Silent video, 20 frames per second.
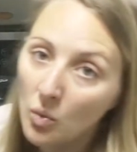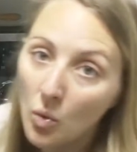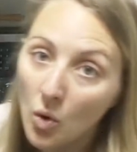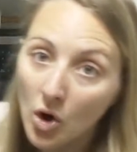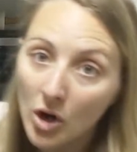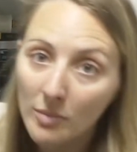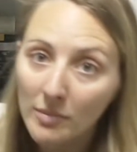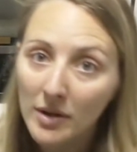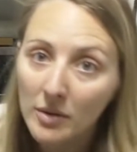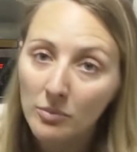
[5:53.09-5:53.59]

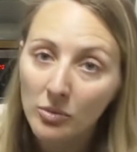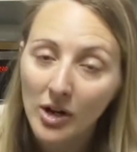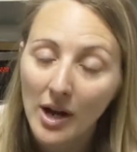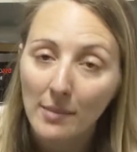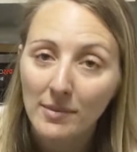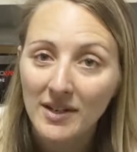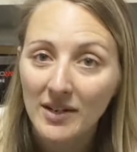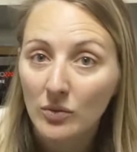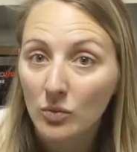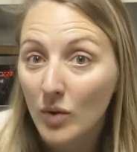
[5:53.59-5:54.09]
warm and
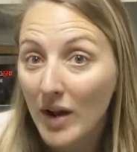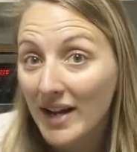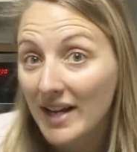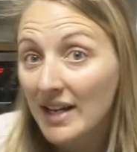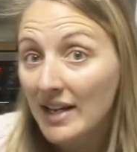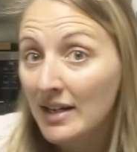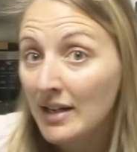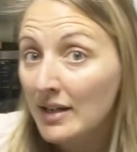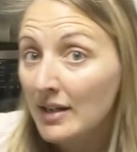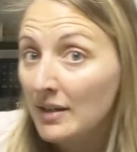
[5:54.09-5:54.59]
prepped and
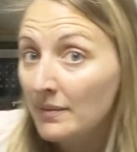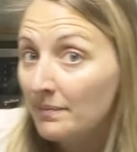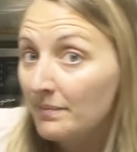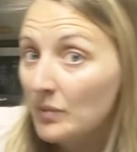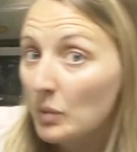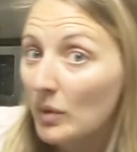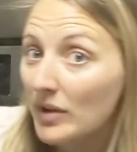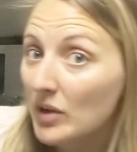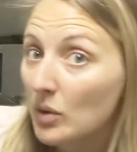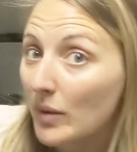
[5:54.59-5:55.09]
ready
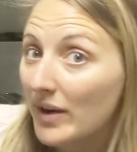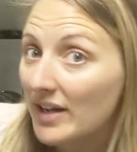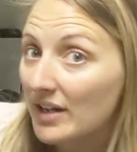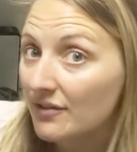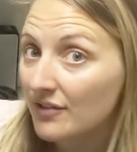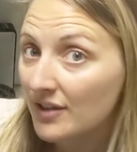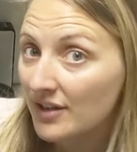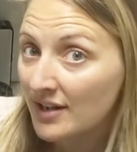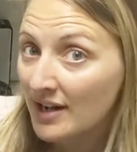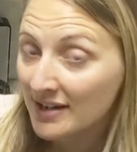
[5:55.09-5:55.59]
while you're
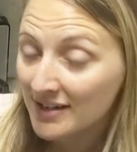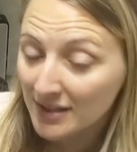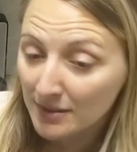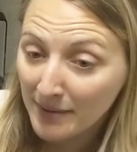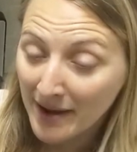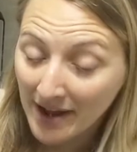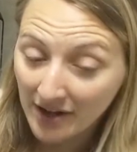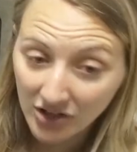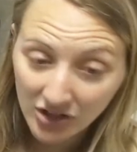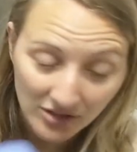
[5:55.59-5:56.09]
waiting for the next
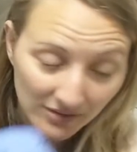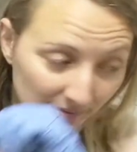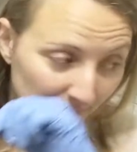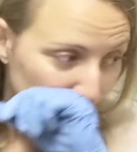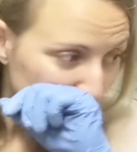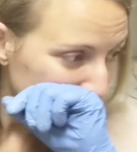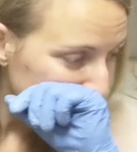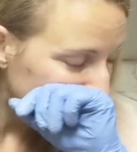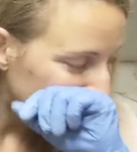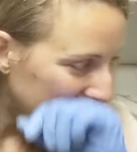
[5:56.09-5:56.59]
batch.
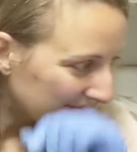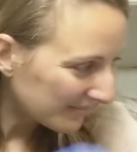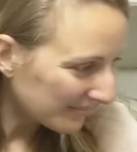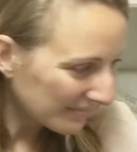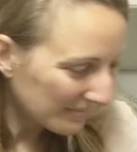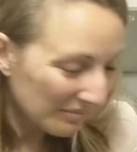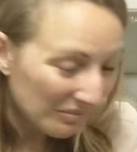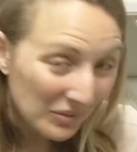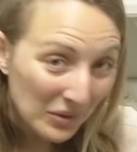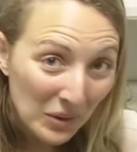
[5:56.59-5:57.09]

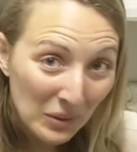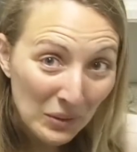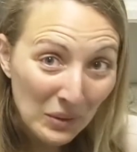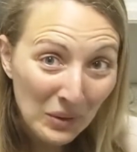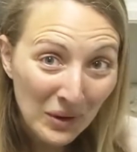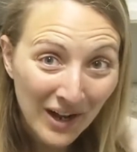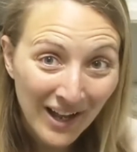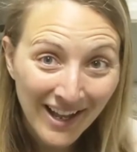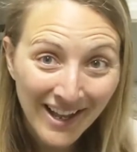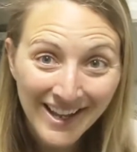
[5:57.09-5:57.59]

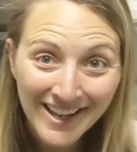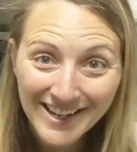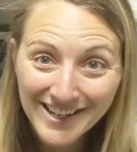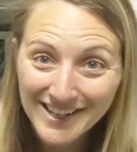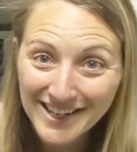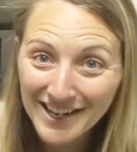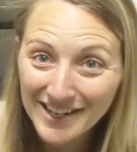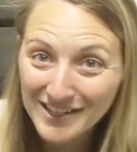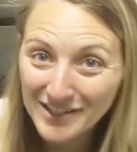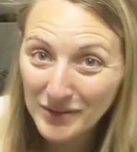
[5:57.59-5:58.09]
Oh, it
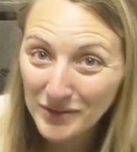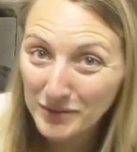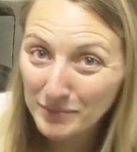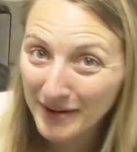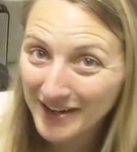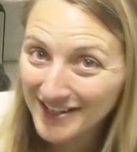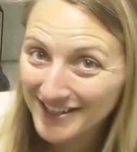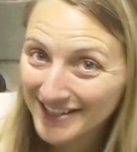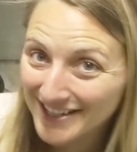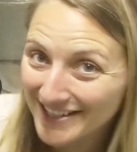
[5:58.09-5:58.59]
is getting so
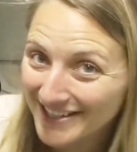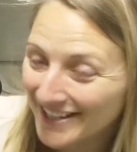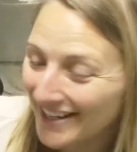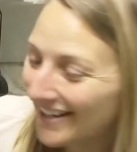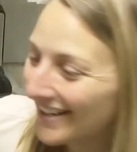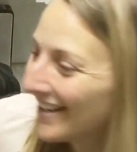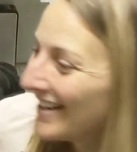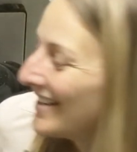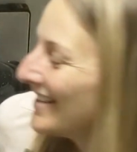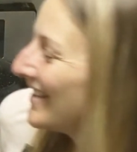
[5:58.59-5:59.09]
spicy in
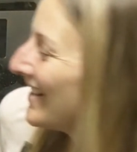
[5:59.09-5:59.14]
here.